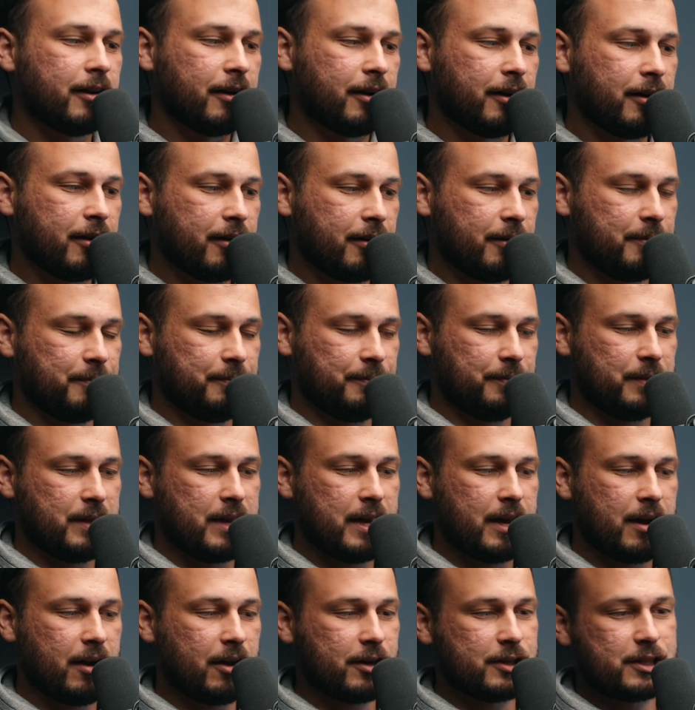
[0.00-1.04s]
Um,
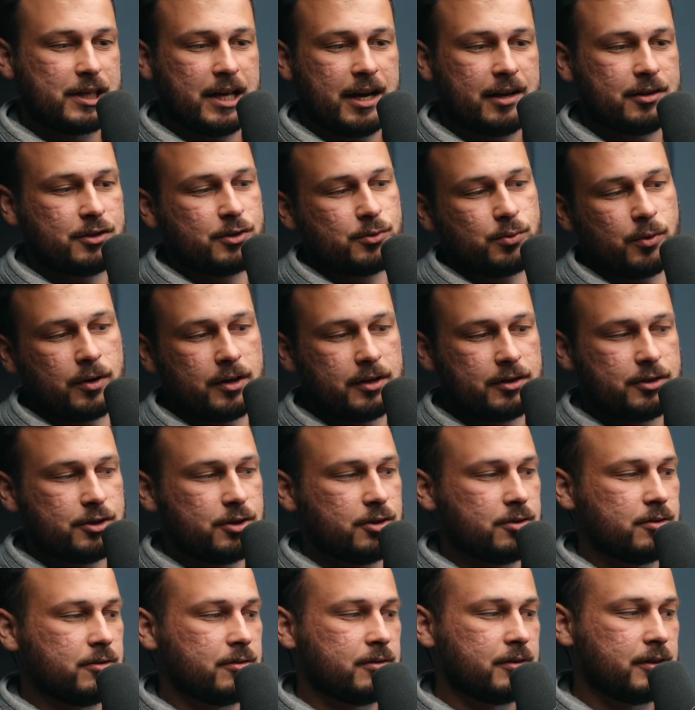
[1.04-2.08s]
honestly, I just wanted
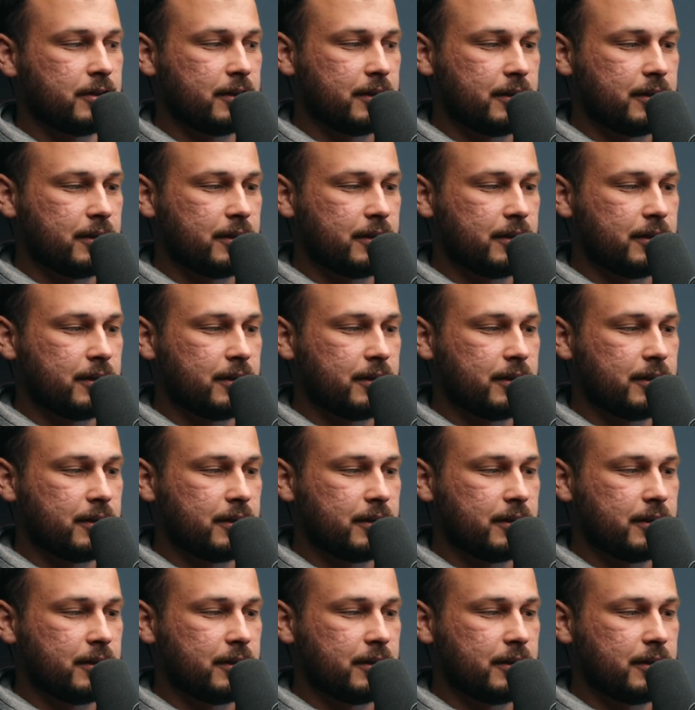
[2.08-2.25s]
to,